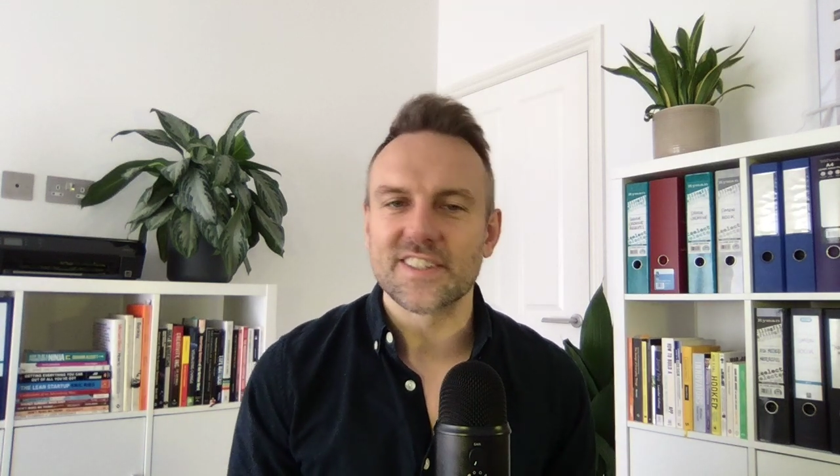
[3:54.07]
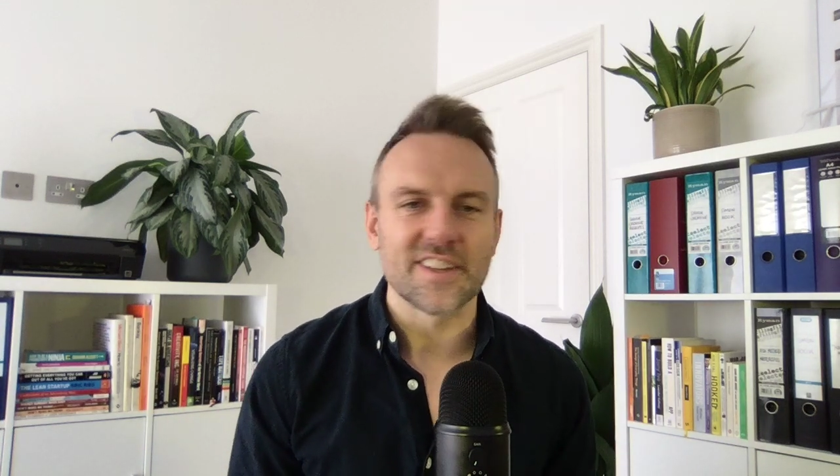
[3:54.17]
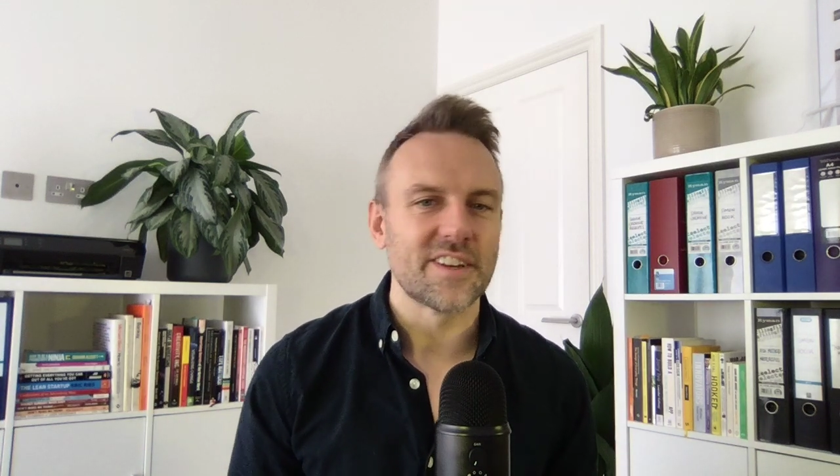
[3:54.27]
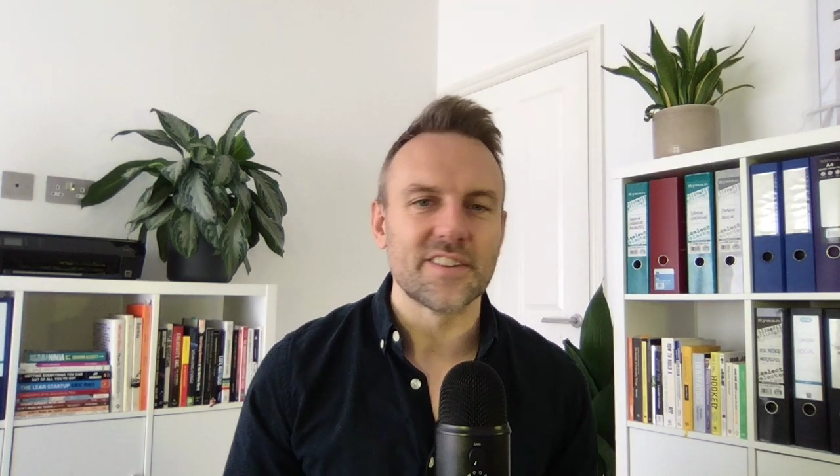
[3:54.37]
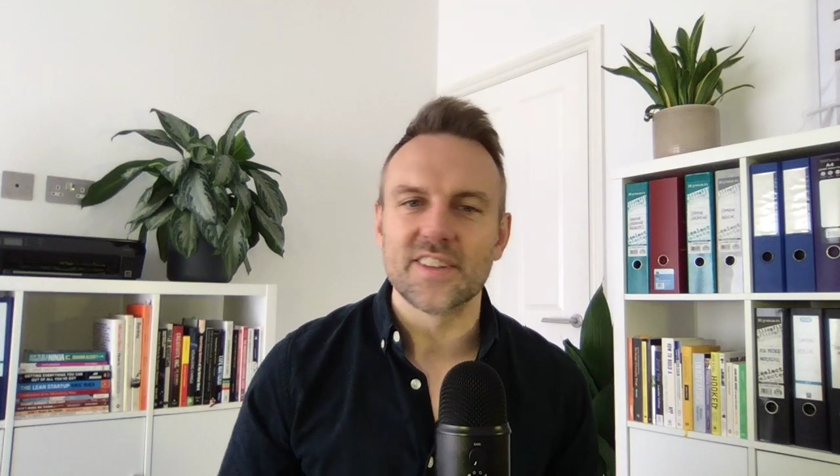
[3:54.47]

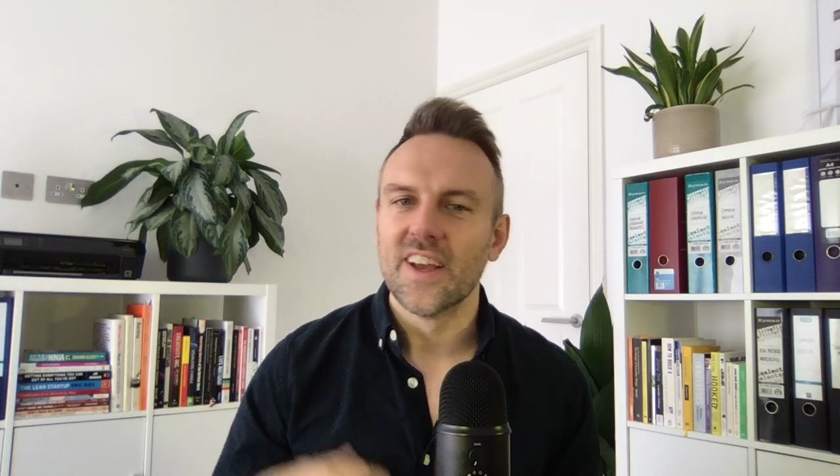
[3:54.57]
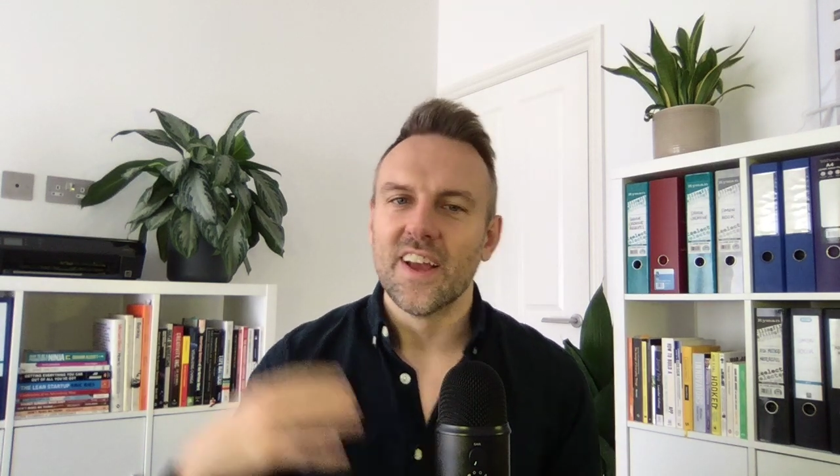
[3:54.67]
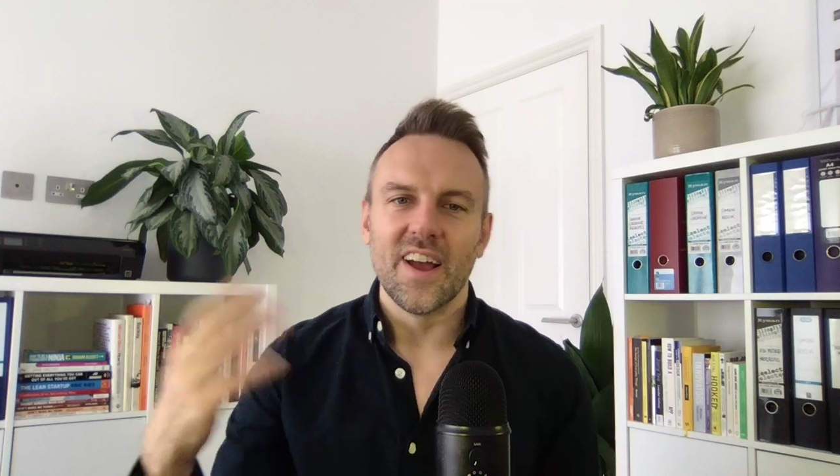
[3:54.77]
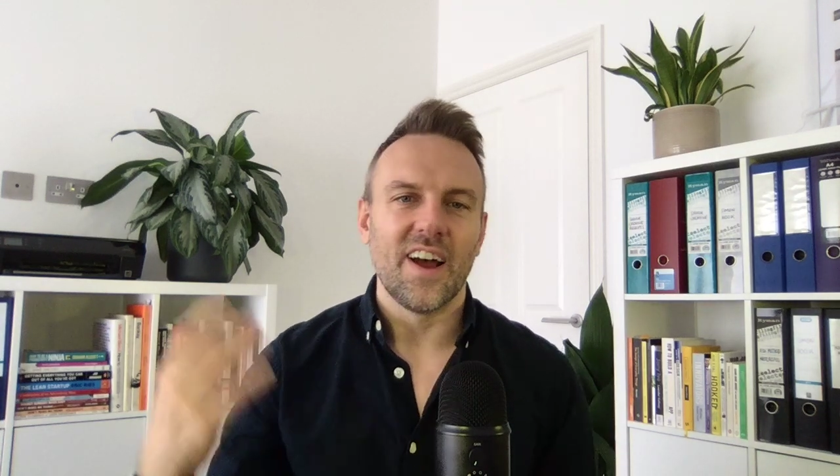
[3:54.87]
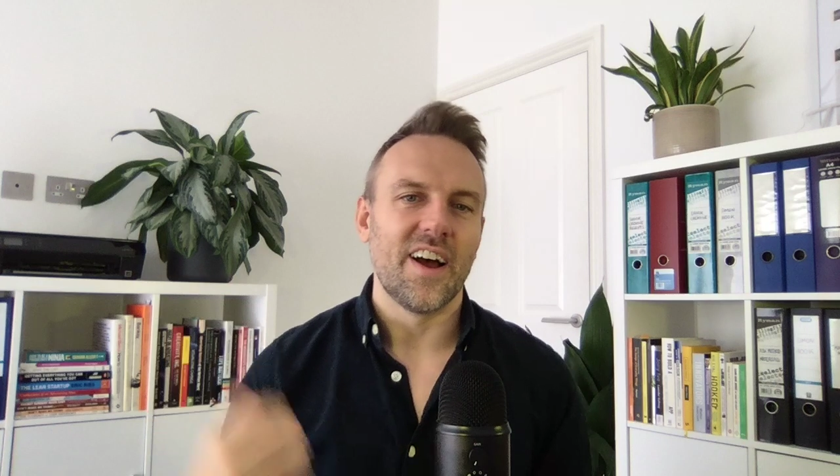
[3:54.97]
those
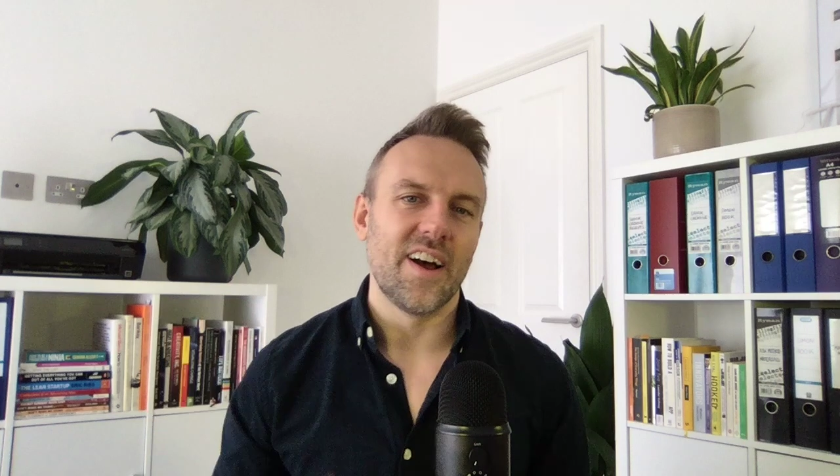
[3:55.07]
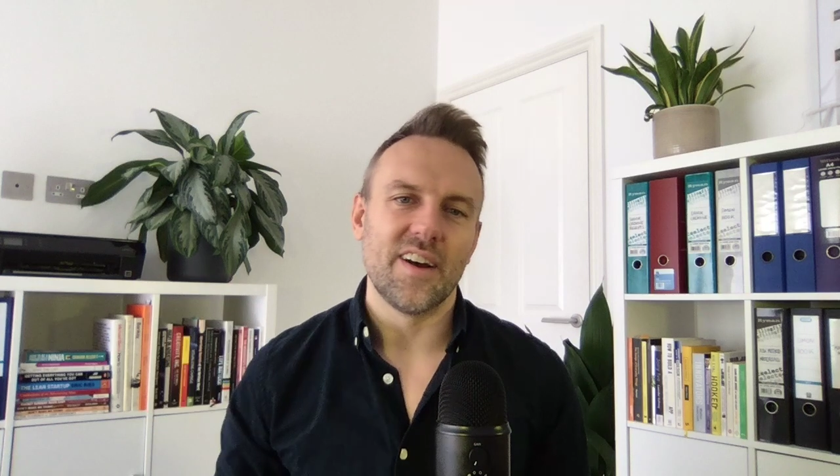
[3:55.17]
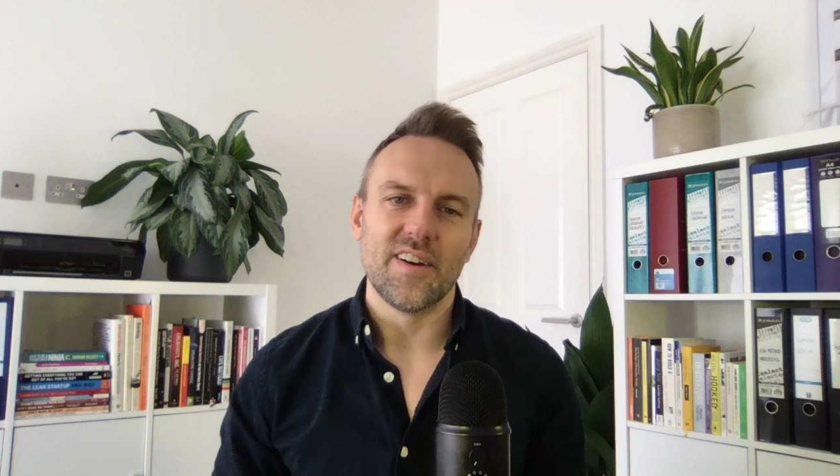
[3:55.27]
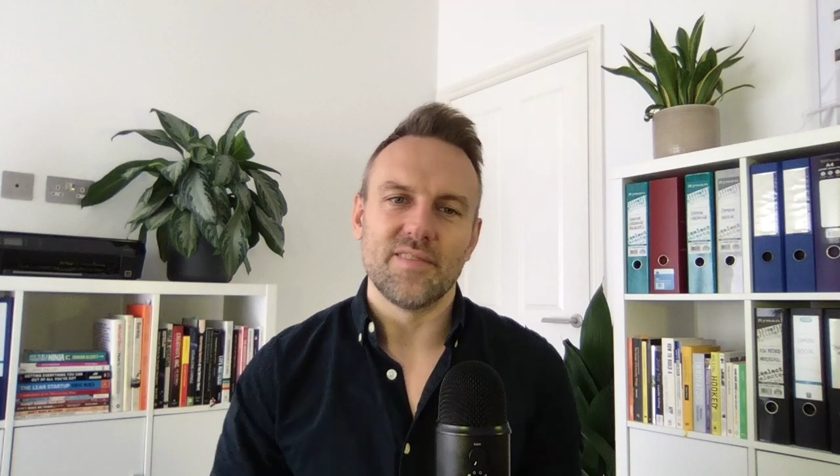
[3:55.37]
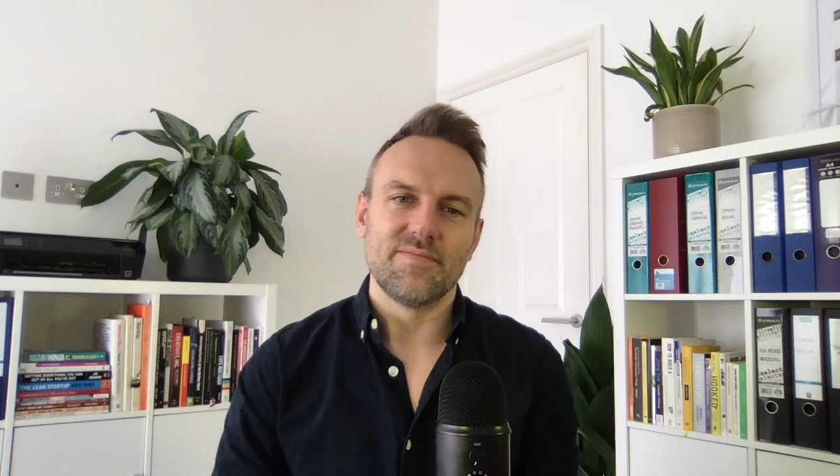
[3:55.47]

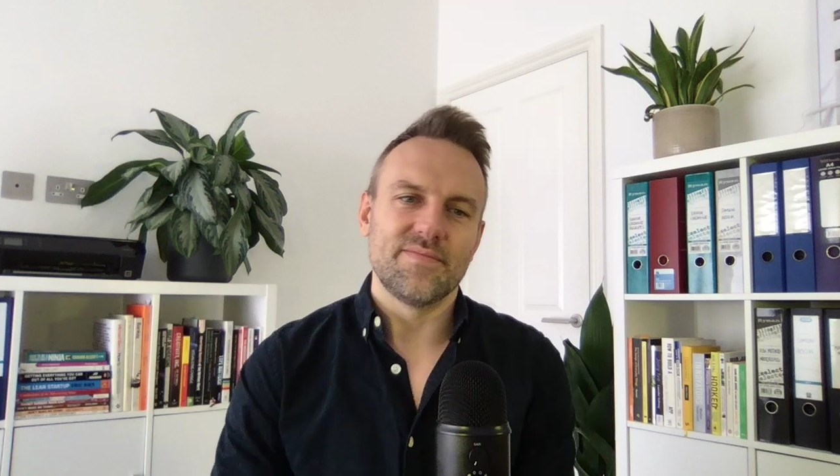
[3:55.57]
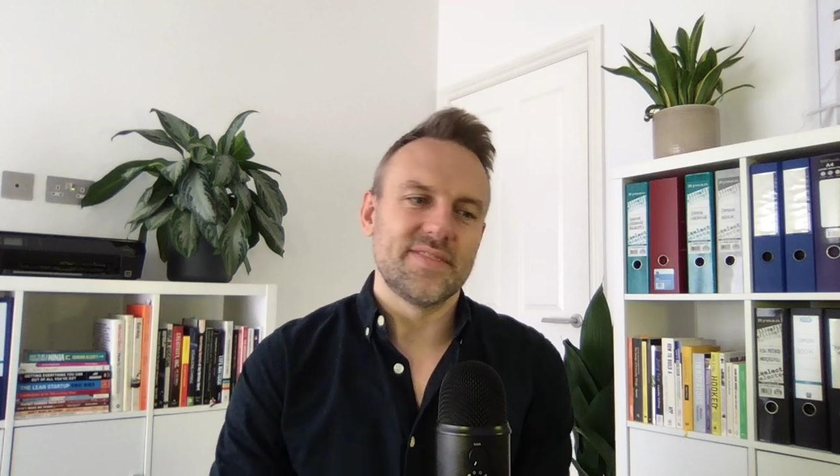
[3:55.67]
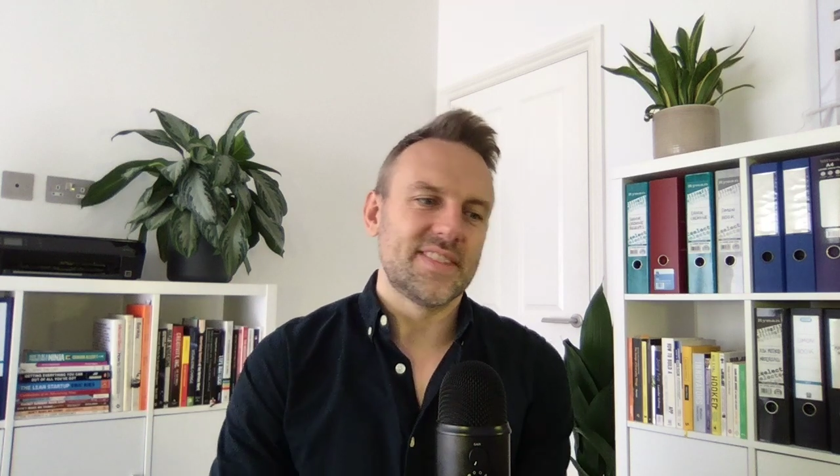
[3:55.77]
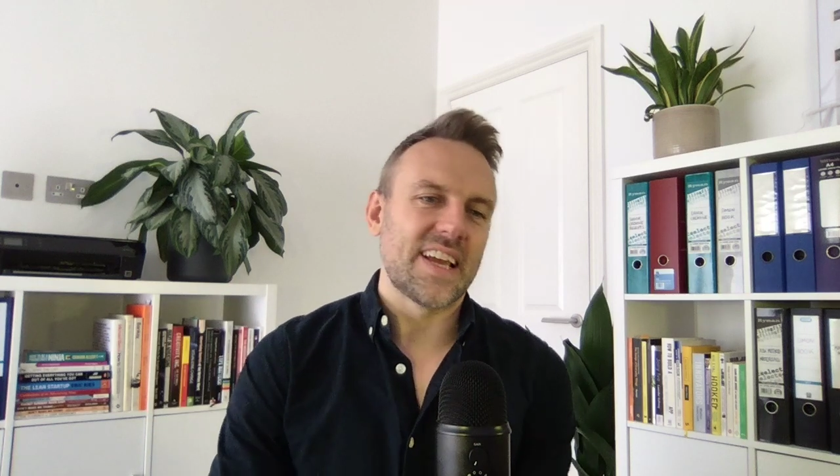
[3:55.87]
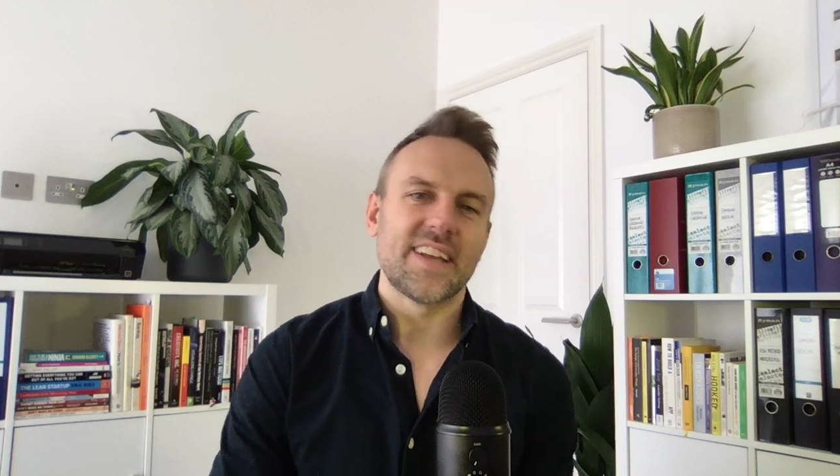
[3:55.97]

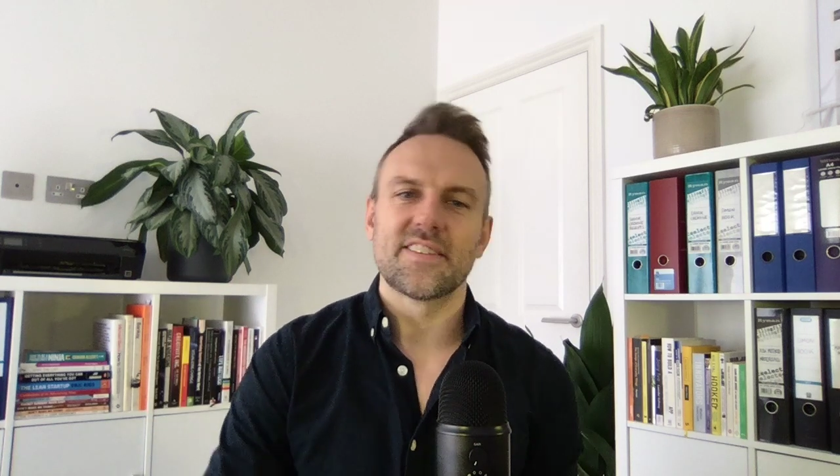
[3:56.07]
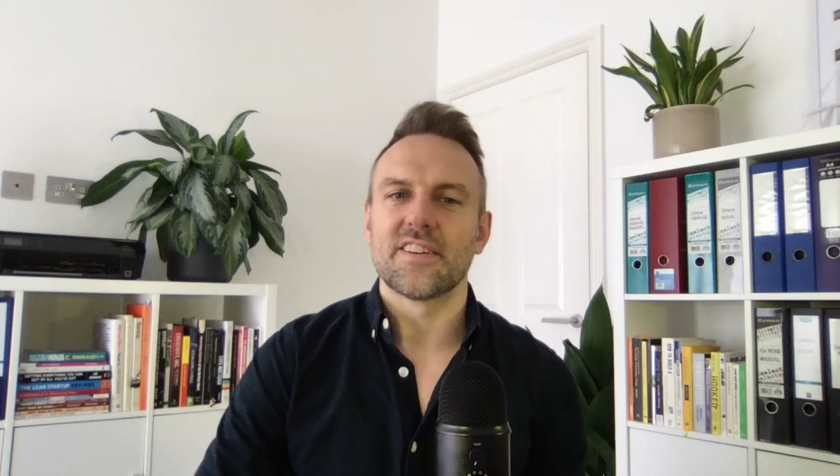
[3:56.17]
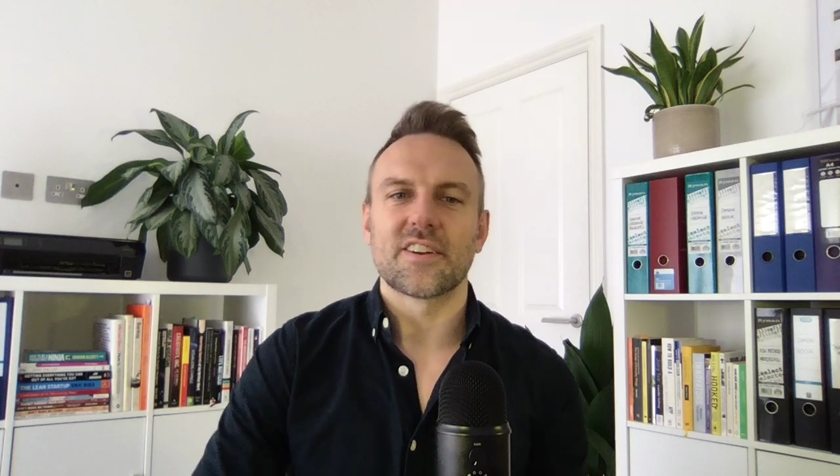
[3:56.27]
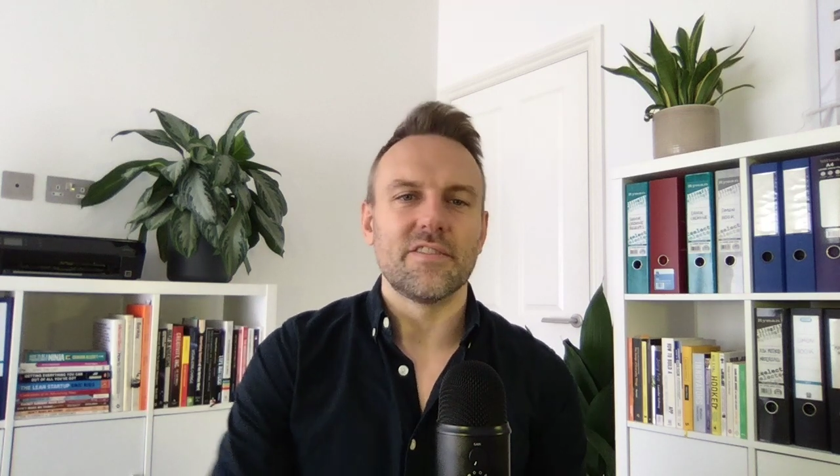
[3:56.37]
data